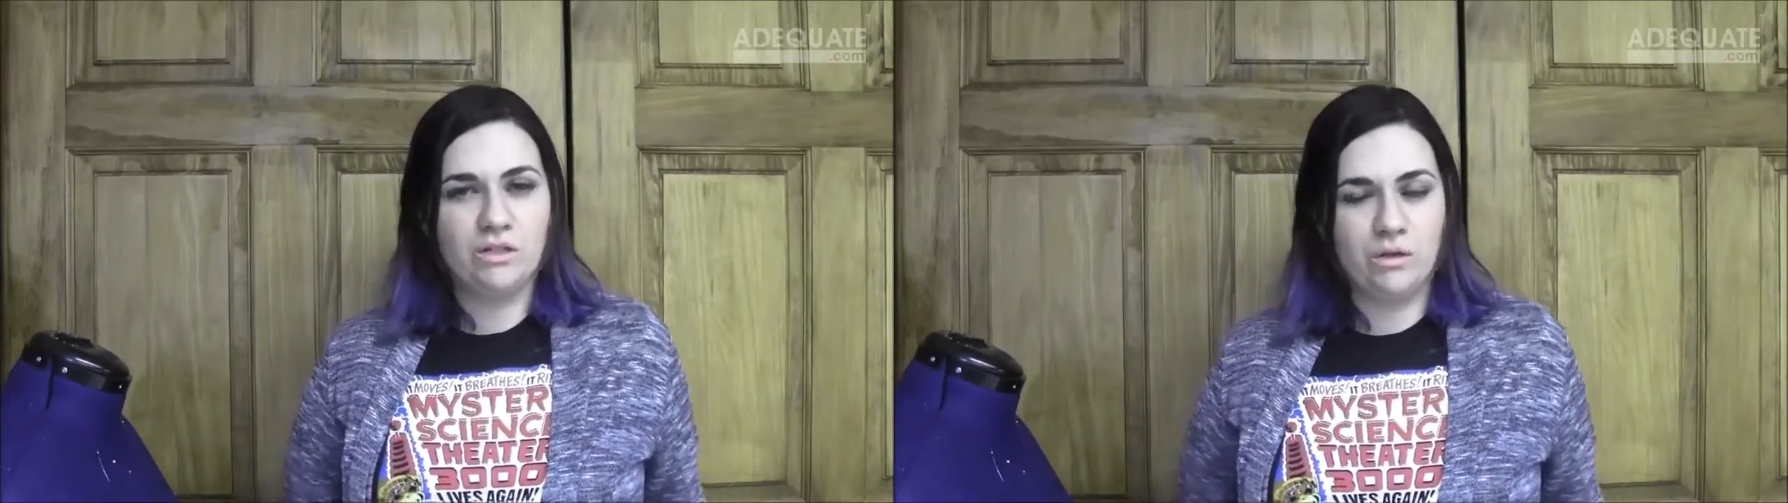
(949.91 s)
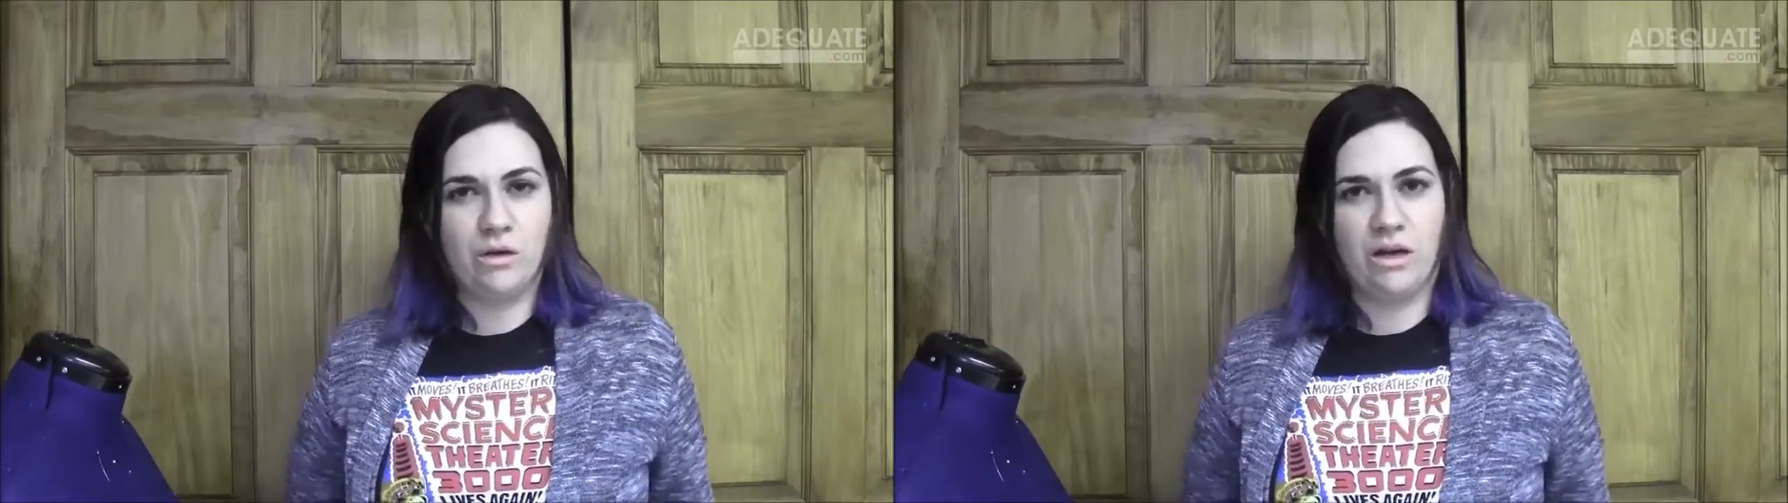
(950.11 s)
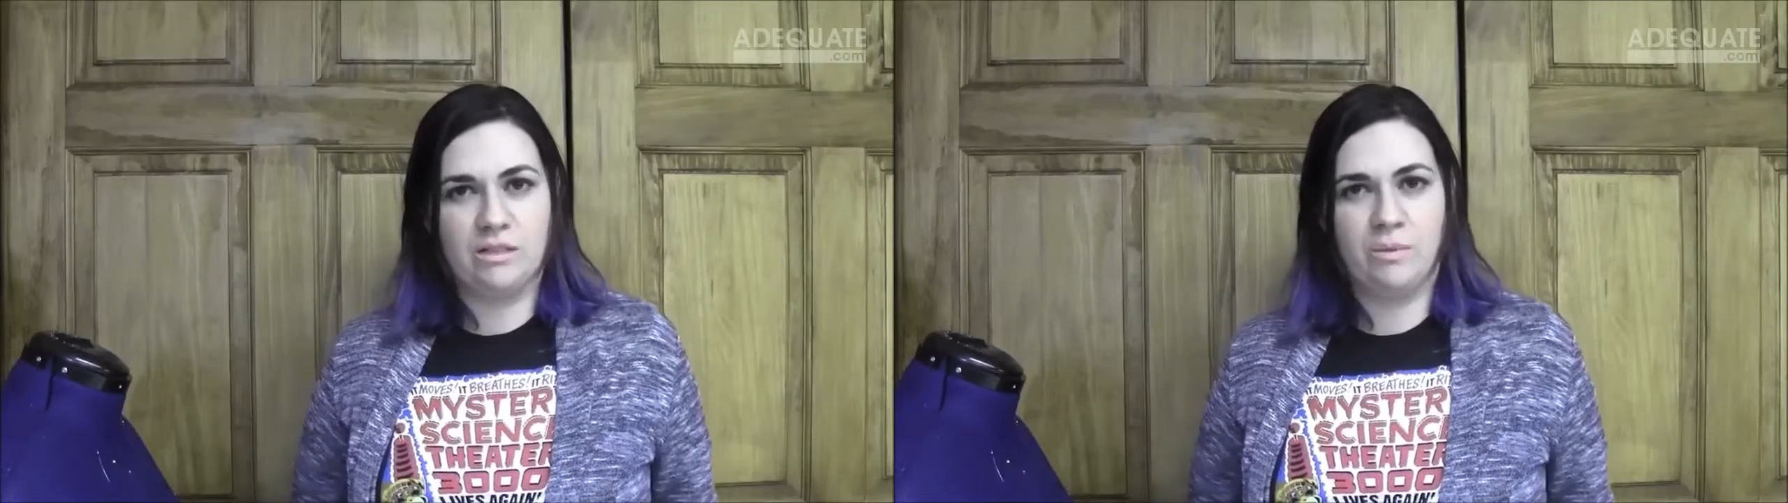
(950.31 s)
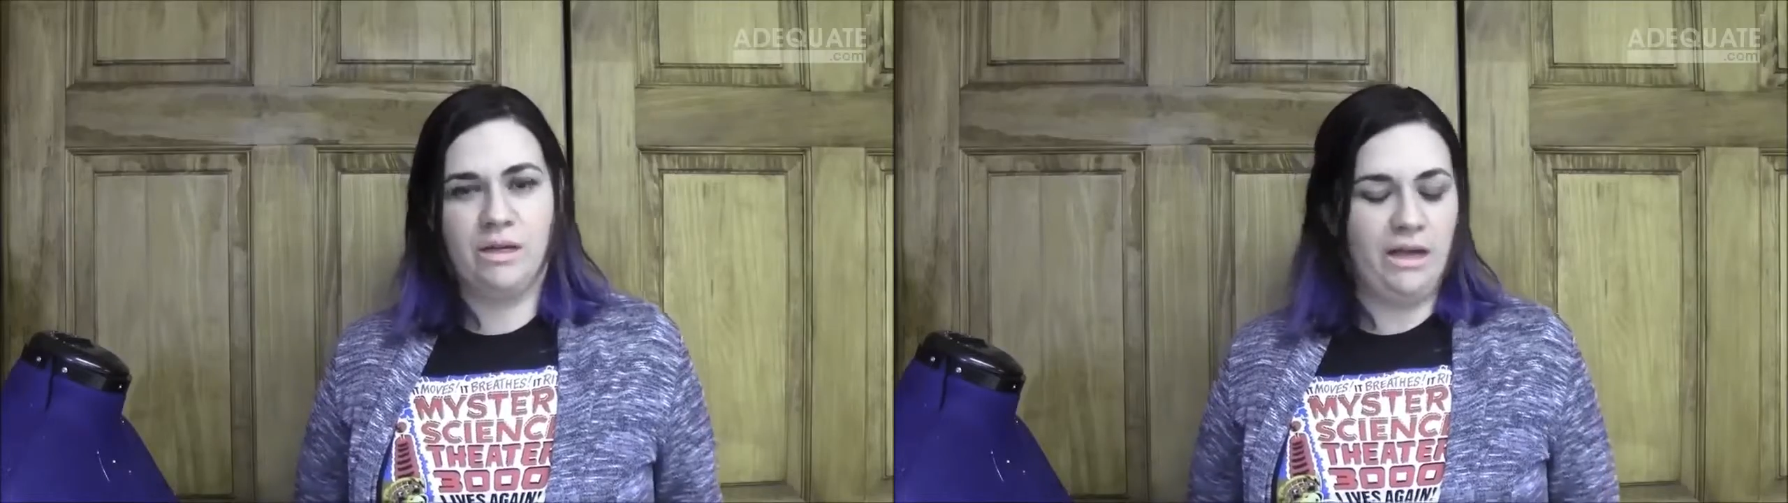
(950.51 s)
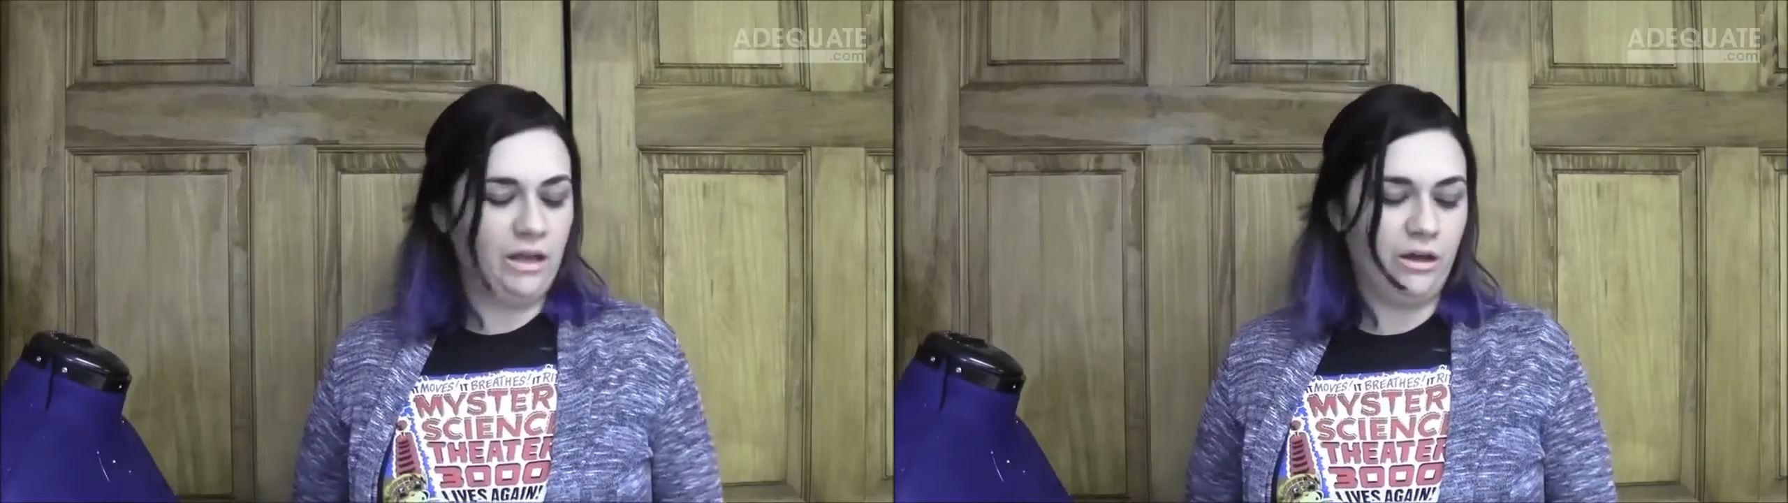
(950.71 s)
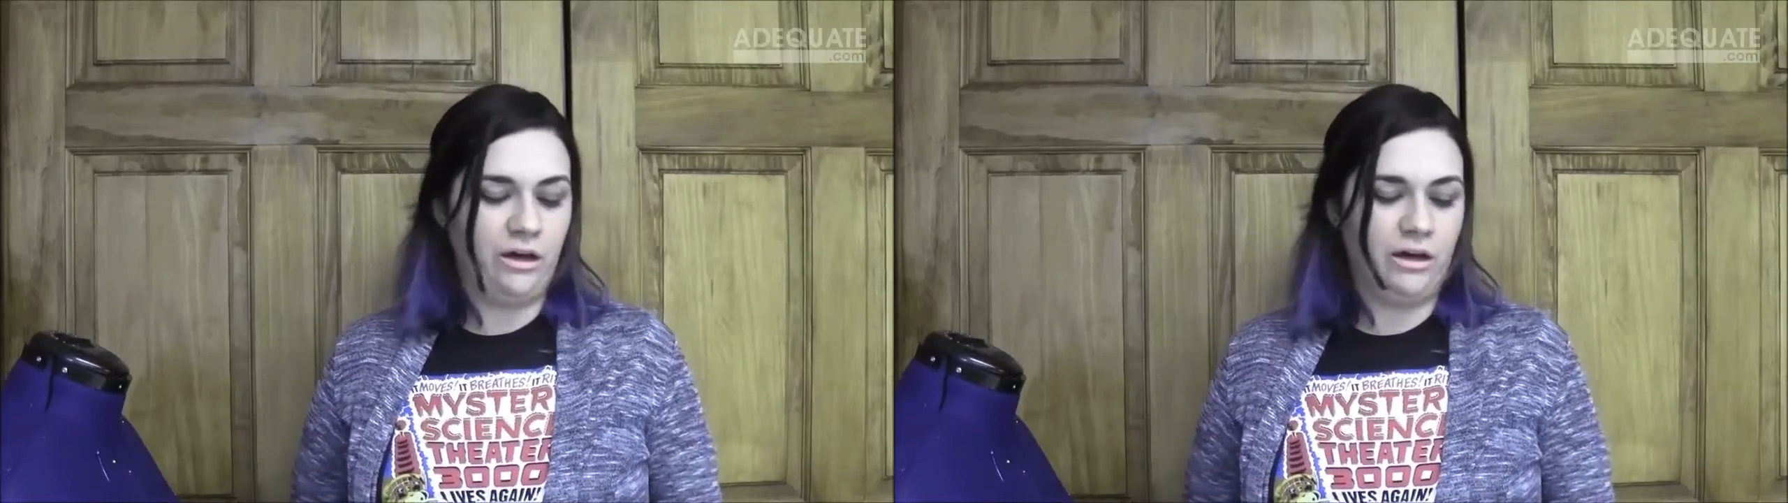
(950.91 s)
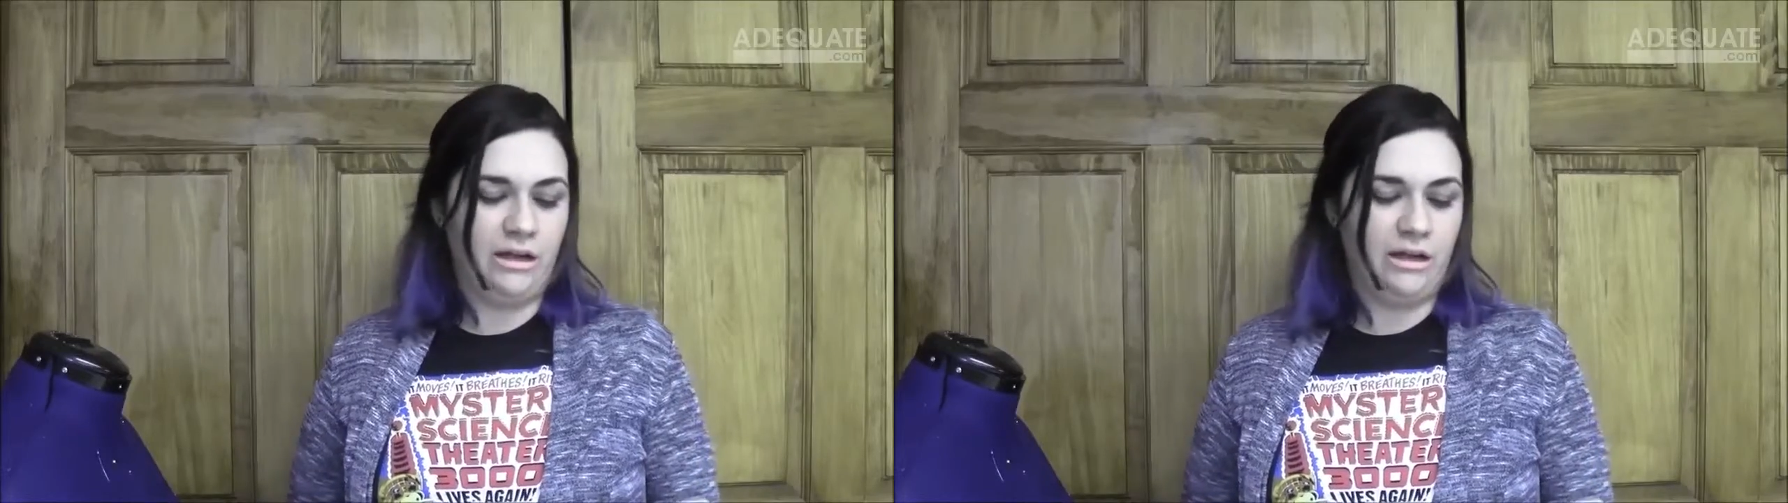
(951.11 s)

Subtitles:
so you can cosplay together,